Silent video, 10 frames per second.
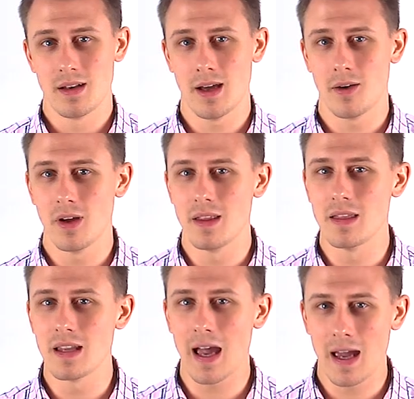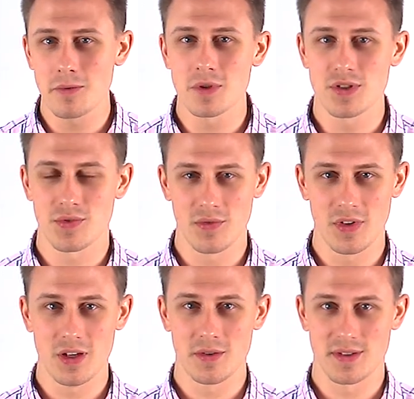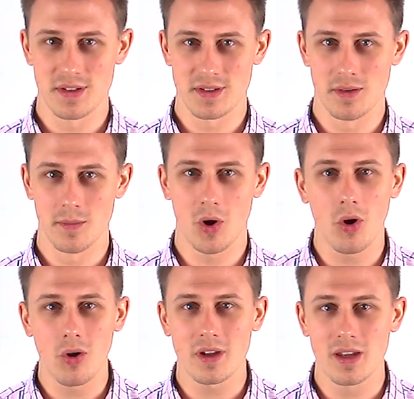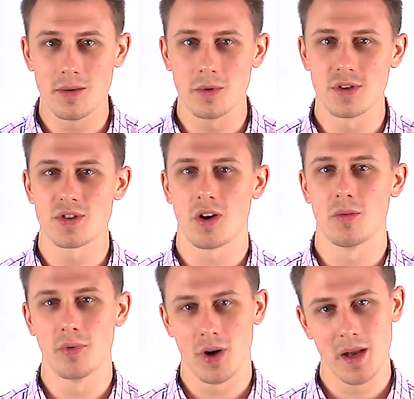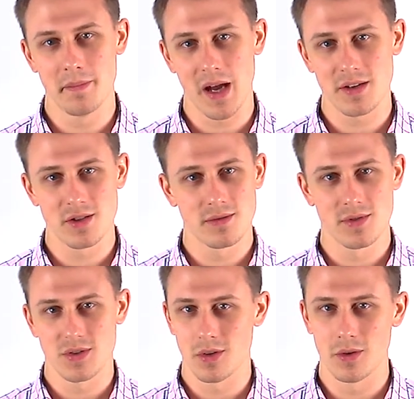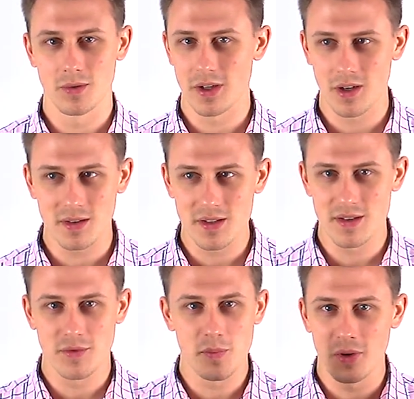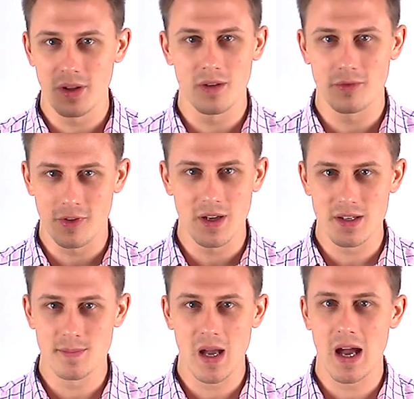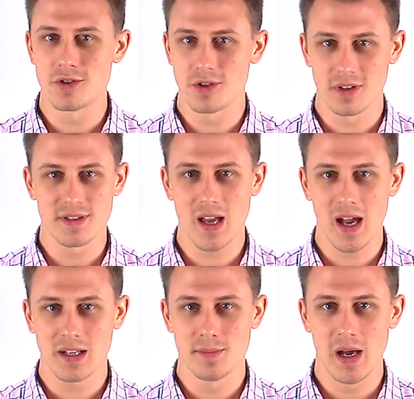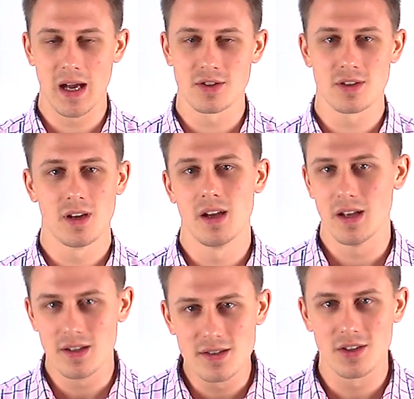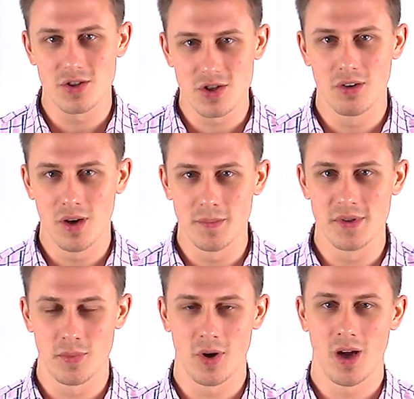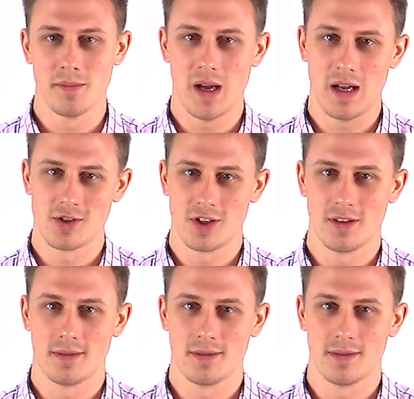Now, in the AdWords for Video system, all keywords are broad match. So regardless if you put in phrase match or exact match, it's going to show up as broad match.